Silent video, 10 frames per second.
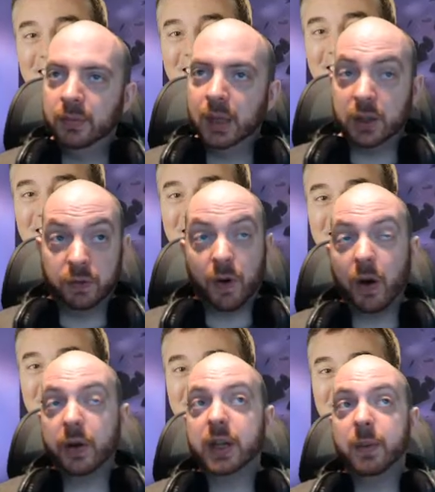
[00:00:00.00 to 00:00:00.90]
As
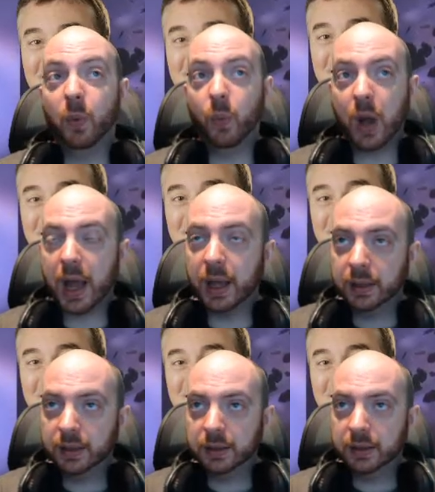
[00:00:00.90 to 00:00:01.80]
far as I'm aware,
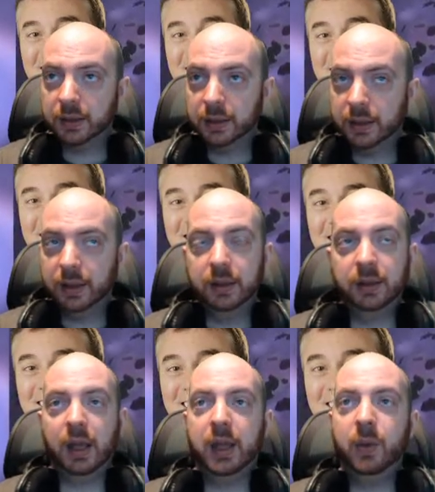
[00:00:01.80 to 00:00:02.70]

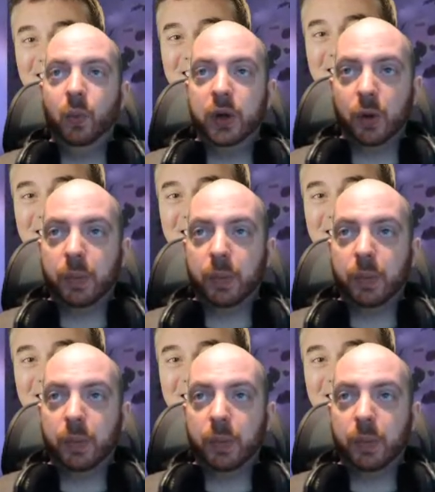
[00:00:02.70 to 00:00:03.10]
they were not